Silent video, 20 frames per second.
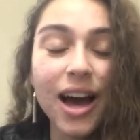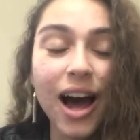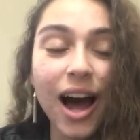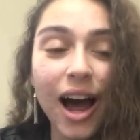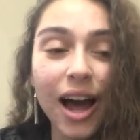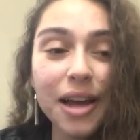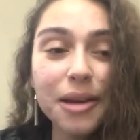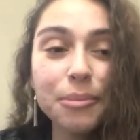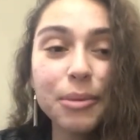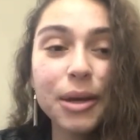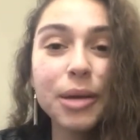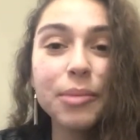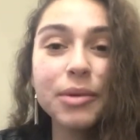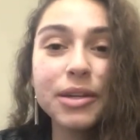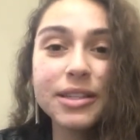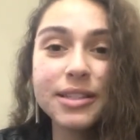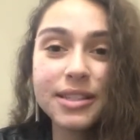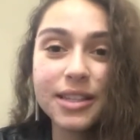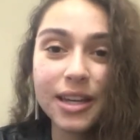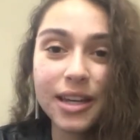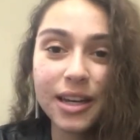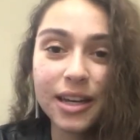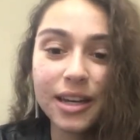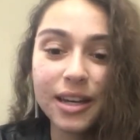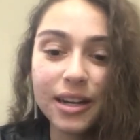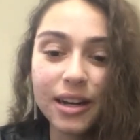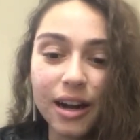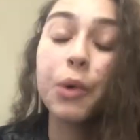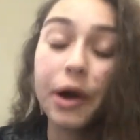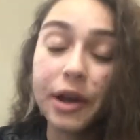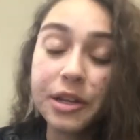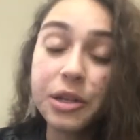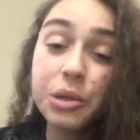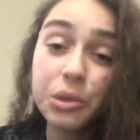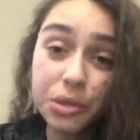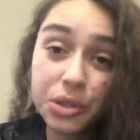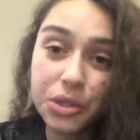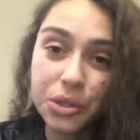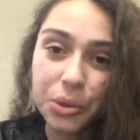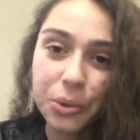I babysit, well, I
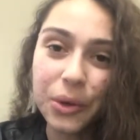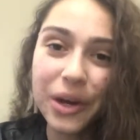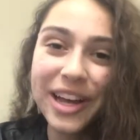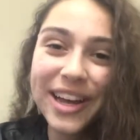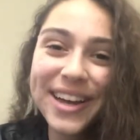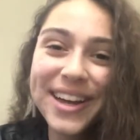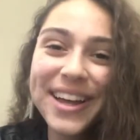used to.